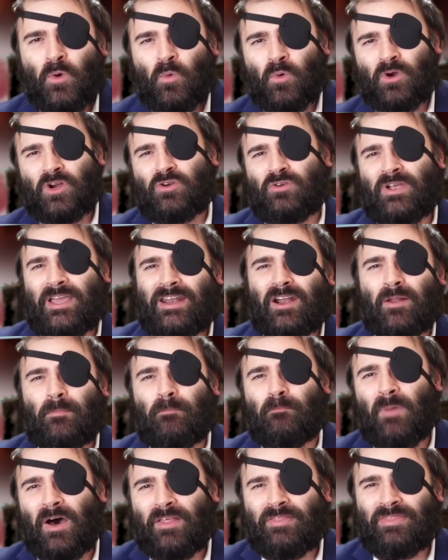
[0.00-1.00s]
were created a
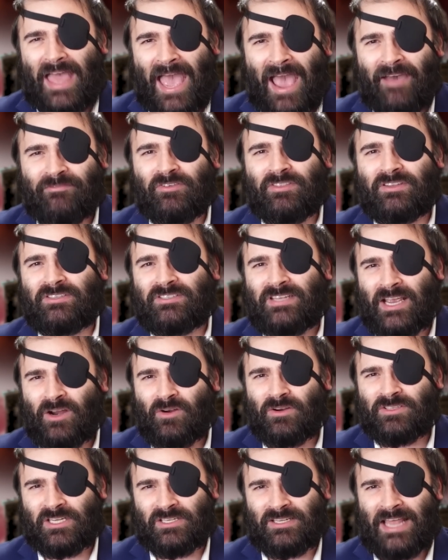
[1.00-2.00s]
month after the
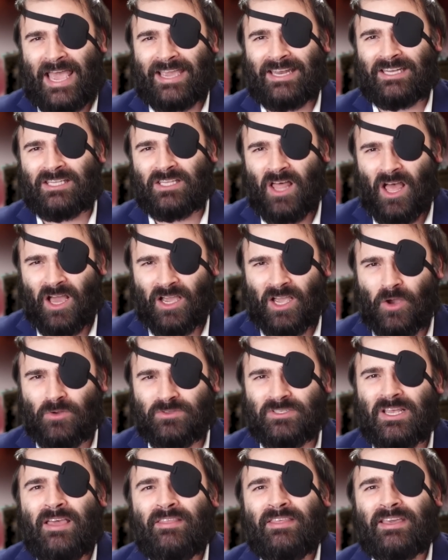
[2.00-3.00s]
terrorist attack in Lagos